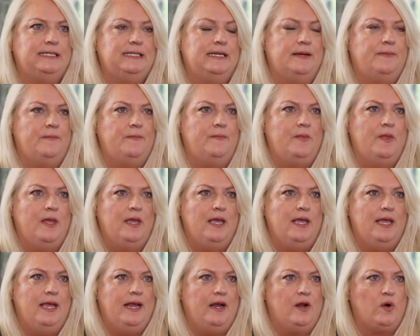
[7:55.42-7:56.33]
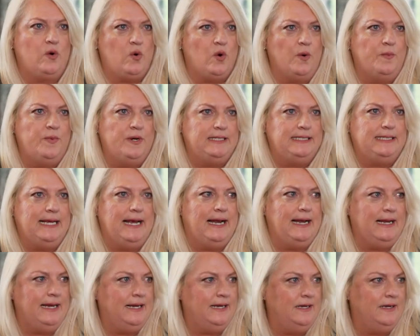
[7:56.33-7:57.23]
I'm in a corporate
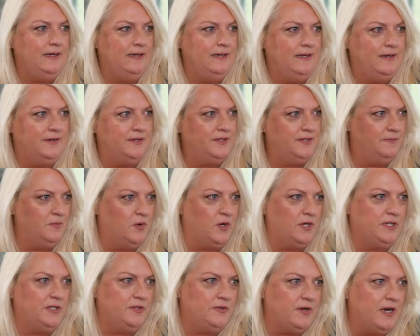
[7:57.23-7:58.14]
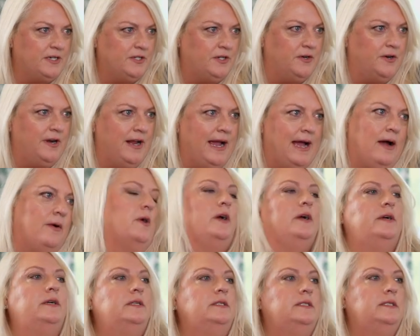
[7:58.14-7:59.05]
setting, there's more structured
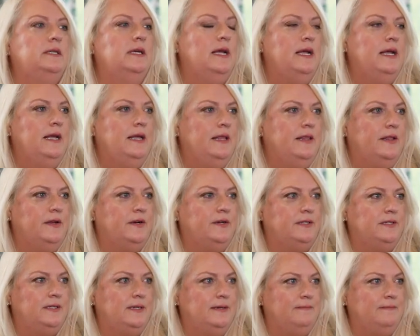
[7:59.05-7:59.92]
hours, there's